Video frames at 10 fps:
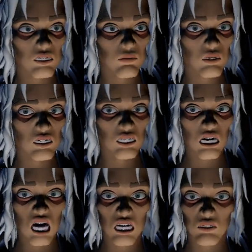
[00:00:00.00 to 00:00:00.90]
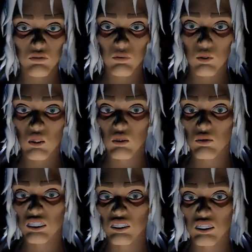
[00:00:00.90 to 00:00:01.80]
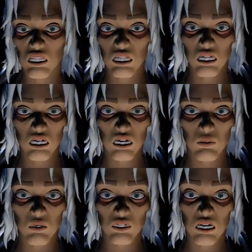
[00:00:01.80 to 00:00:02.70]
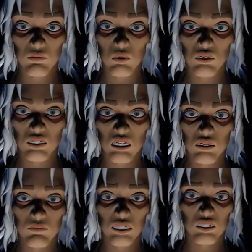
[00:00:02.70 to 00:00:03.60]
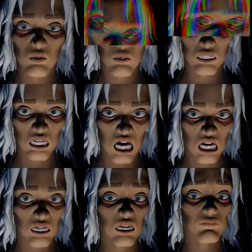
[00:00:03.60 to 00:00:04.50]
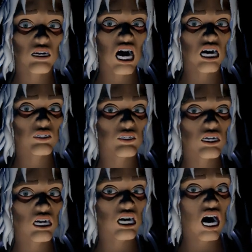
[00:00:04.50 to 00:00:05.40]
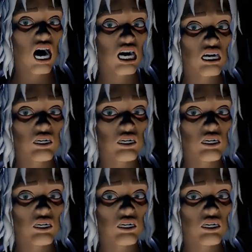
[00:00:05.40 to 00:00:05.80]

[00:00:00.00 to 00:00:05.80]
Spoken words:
What kind of world is it where someone can commit suicide and abandon a kind,